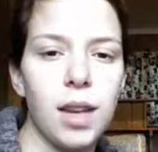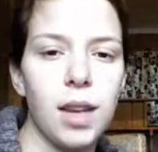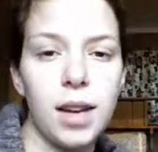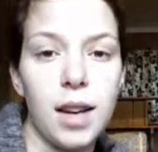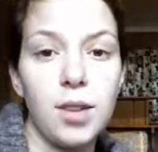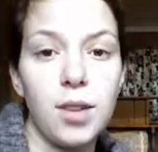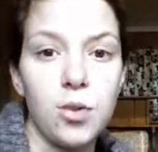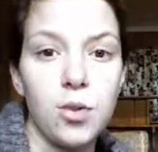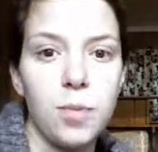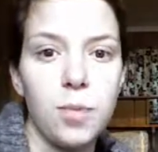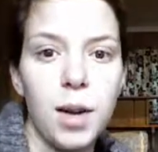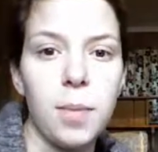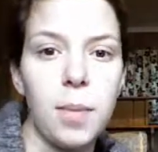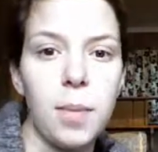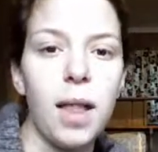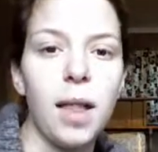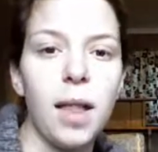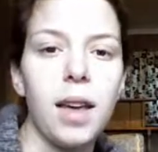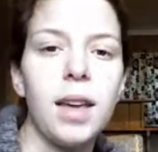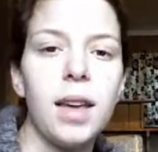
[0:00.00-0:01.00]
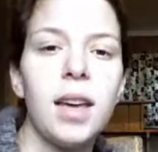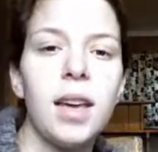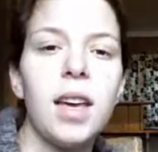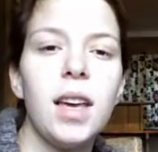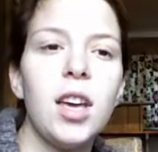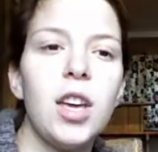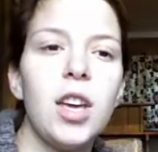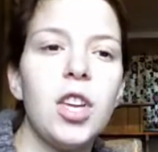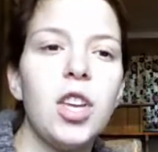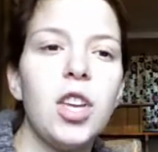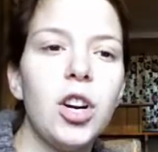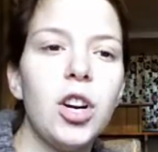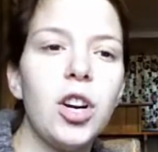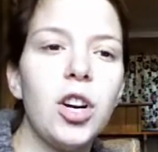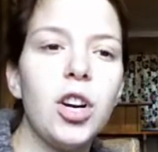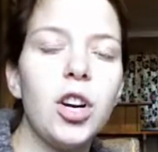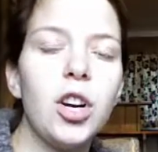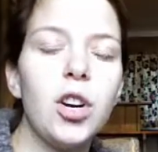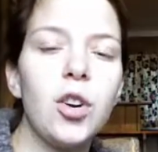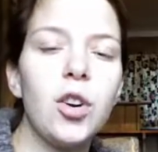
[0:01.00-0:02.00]
extra big belly,
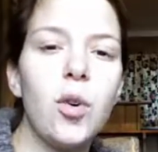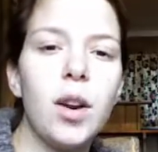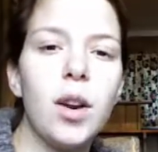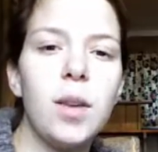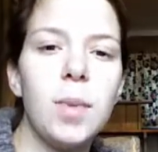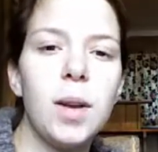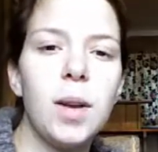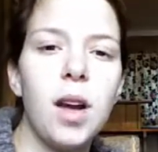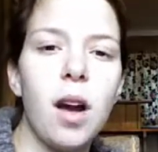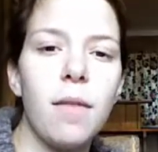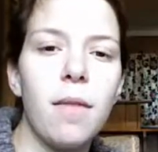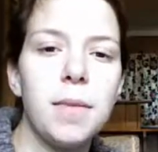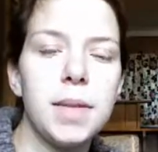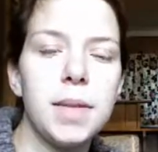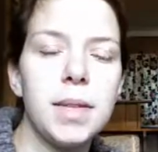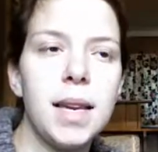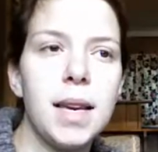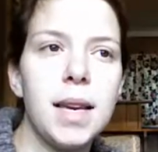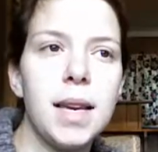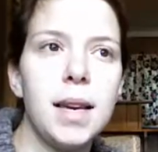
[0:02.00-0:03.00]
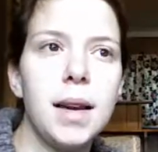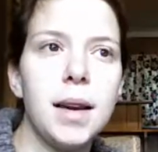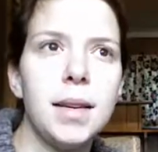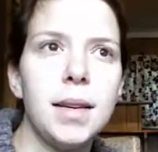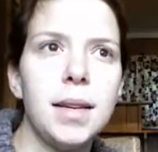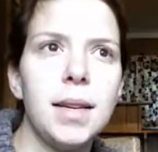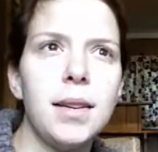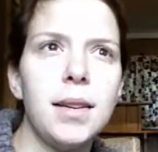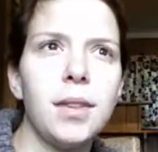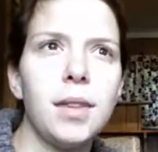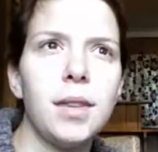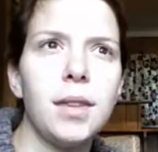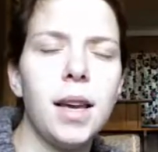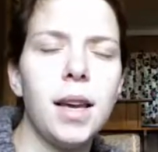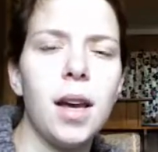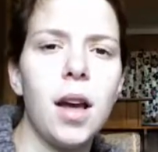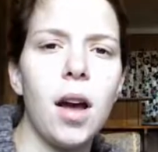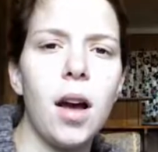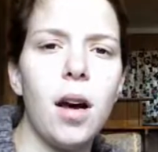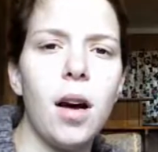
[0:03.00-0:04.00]
you're going to be compensating
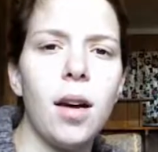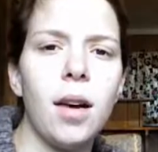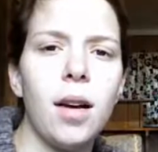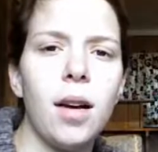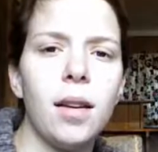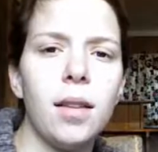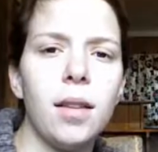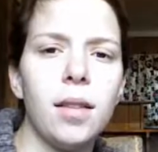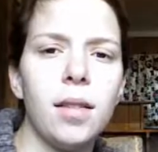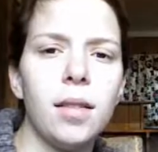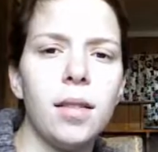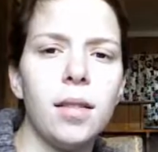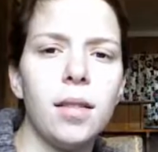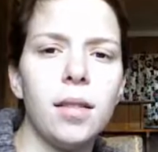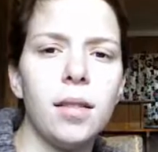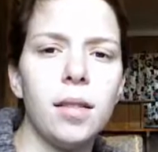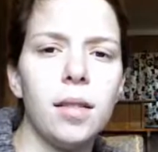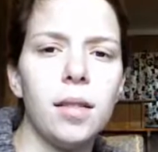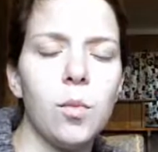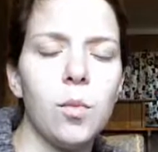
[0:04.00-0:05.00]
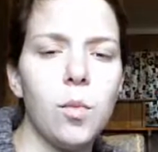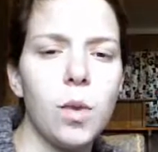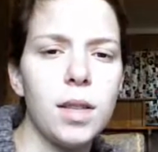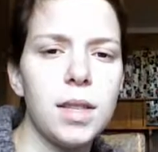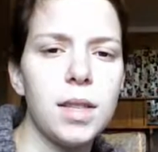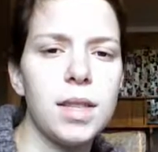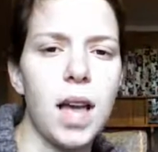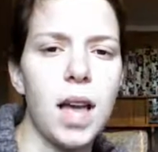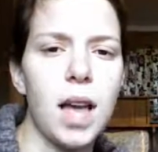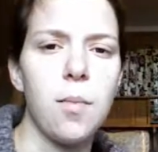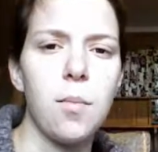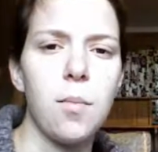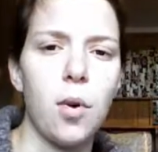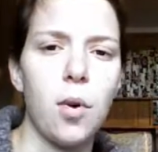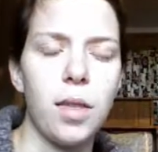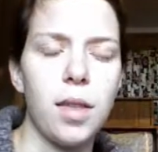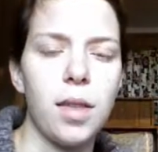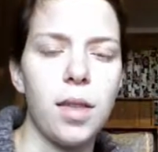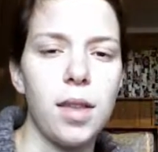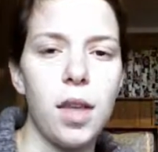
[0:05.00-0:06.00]
unevenly on one side more
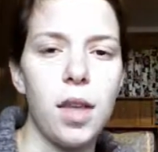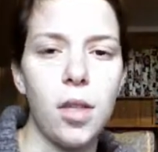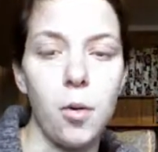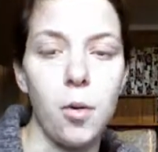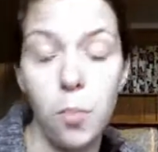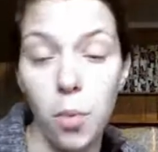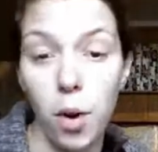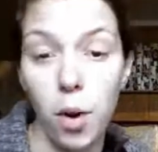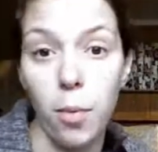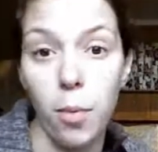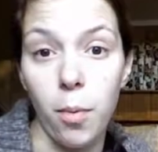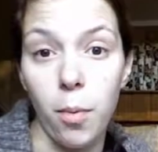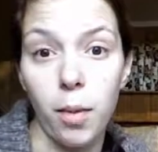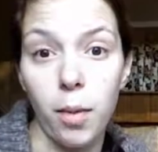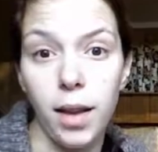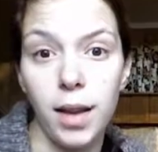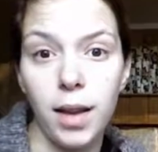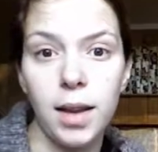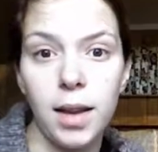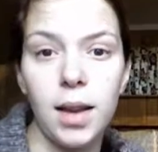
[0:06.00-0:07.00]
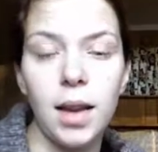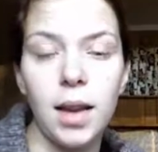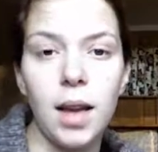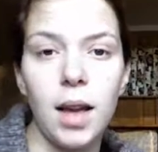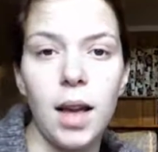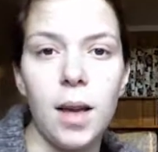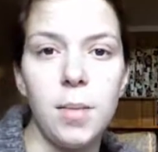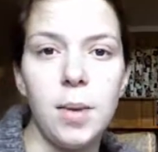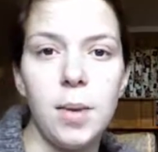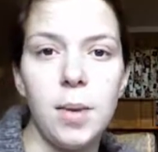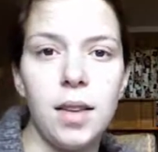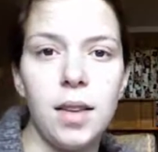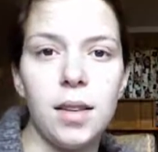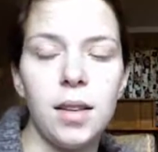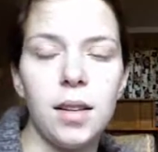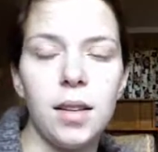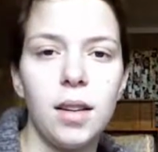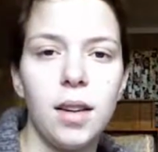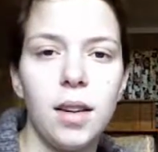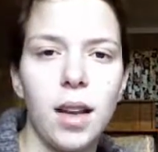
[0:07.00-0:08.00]
than the other, probably. I mean,
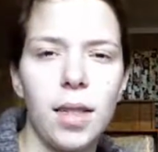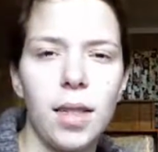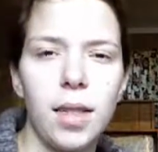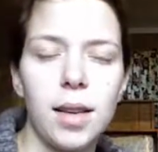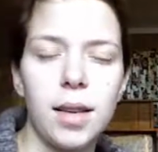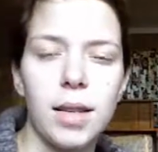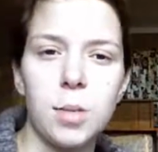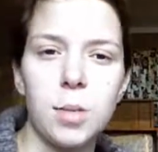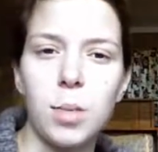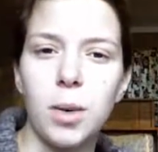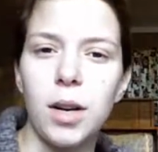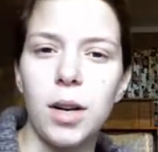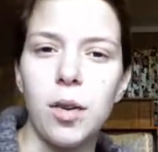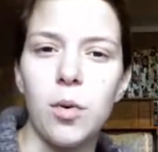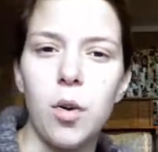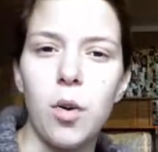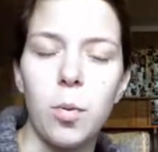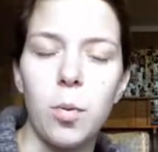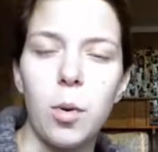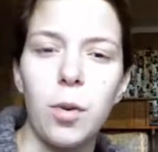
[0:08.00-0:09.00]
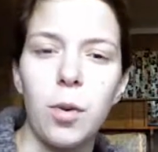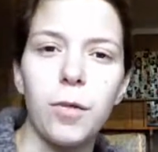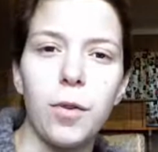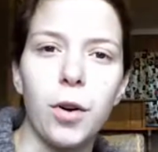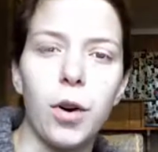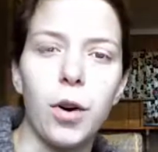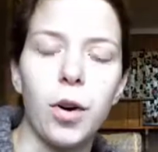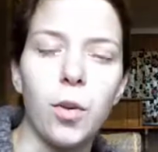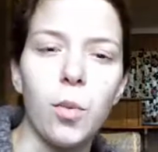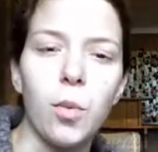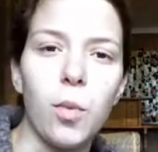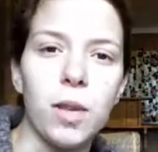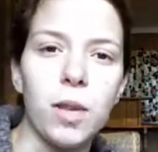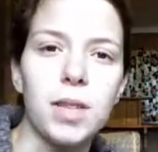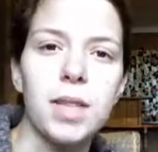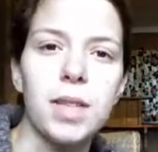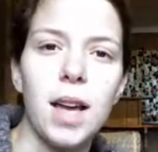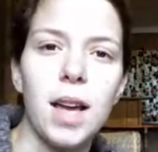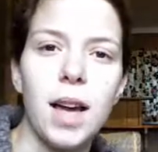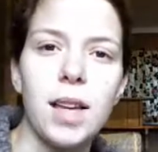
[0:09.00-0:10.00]
I think it's pretty normal for one
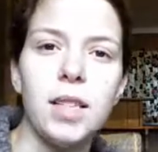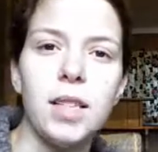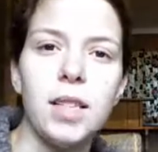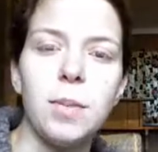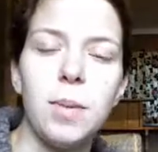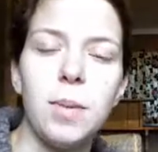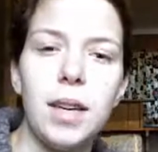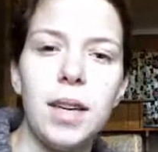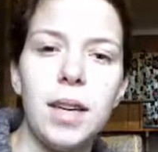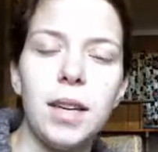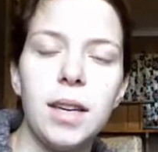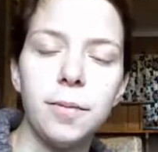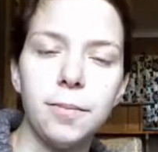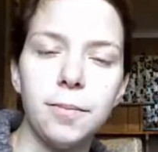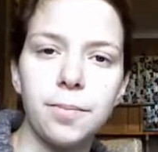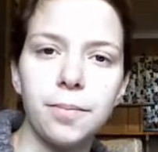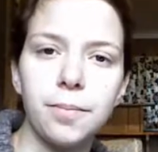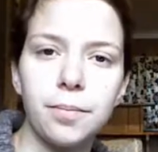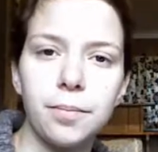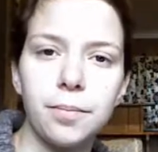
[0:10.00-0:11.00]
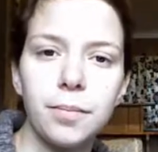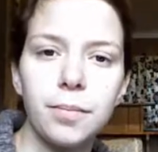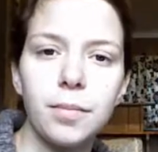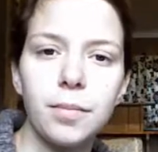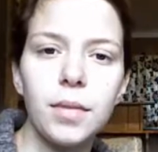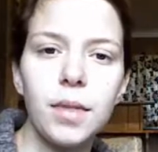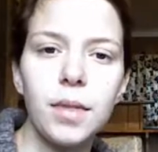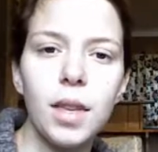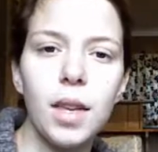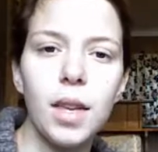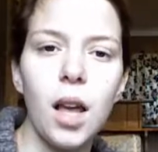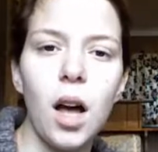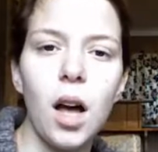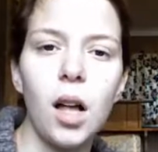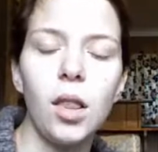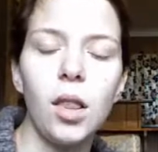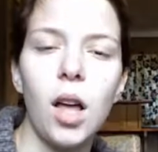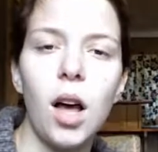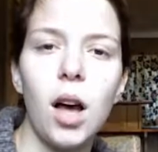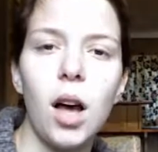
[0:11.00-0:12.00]
side to be a
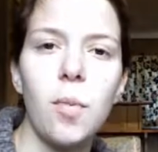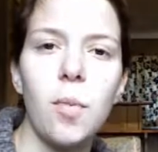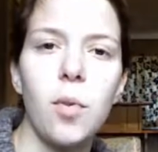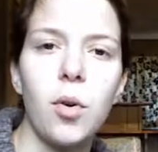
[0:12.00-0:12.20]
lot